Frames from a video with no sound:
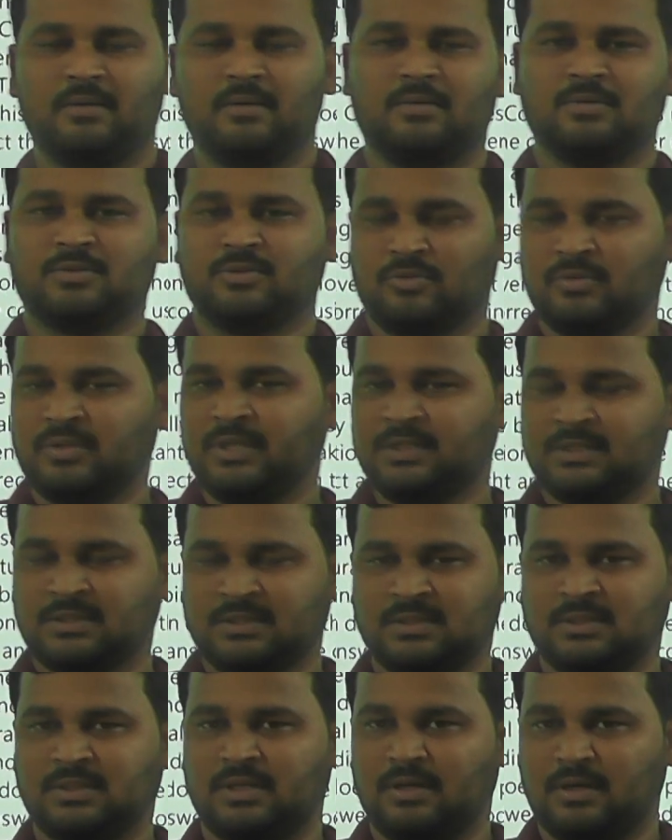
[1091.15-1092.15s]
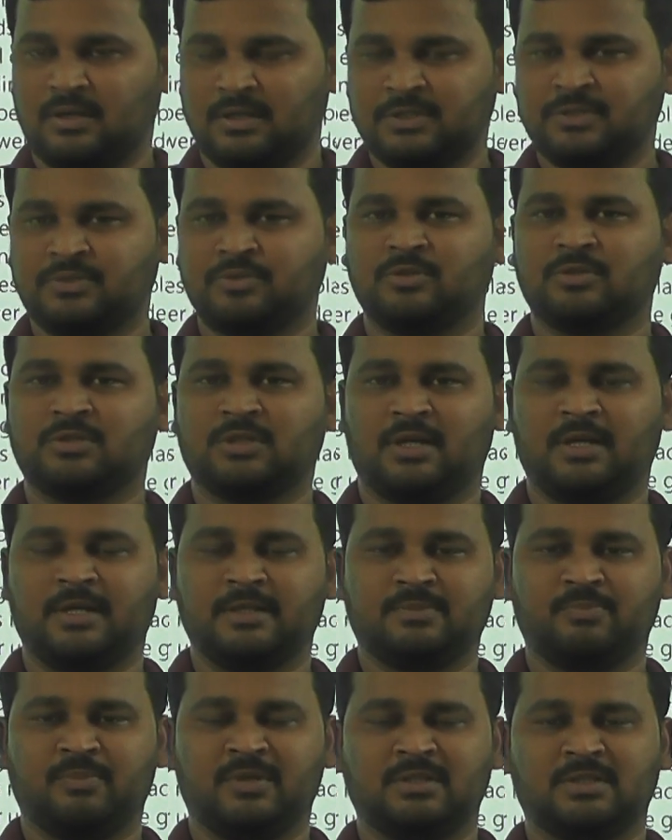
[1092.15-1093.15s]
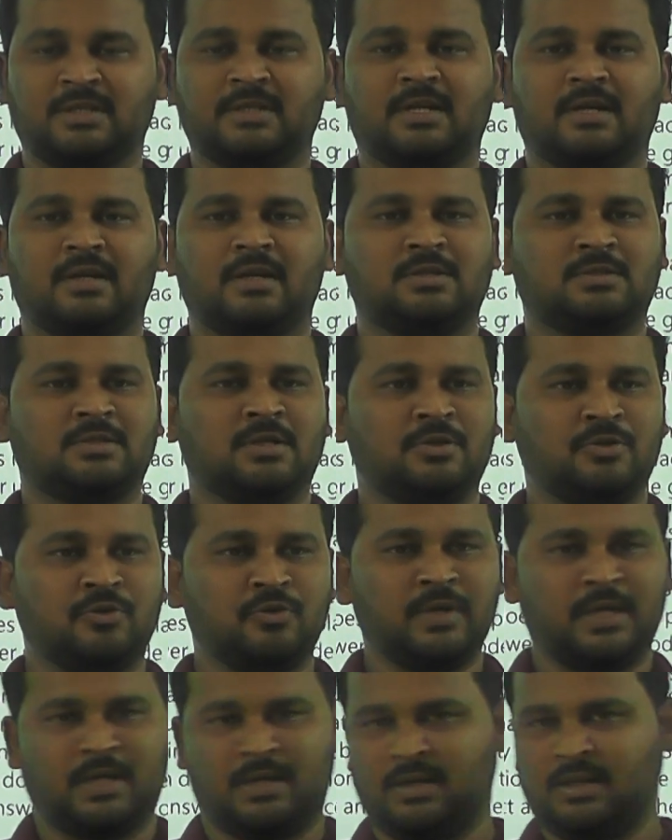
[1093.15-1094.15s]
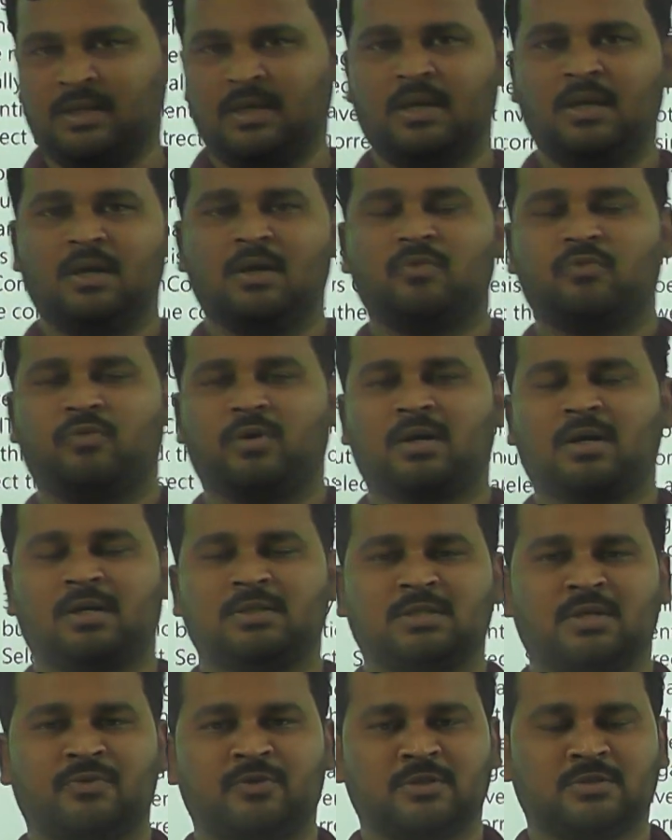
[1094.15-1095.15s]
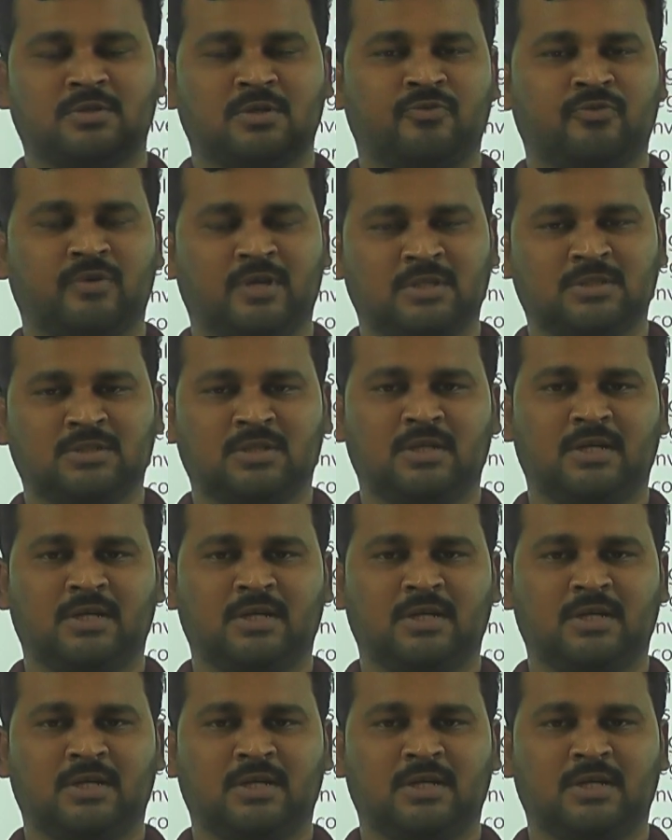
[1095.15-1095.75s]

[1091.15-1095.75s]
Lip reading: So this institution is means International Union for Conservation of Nature.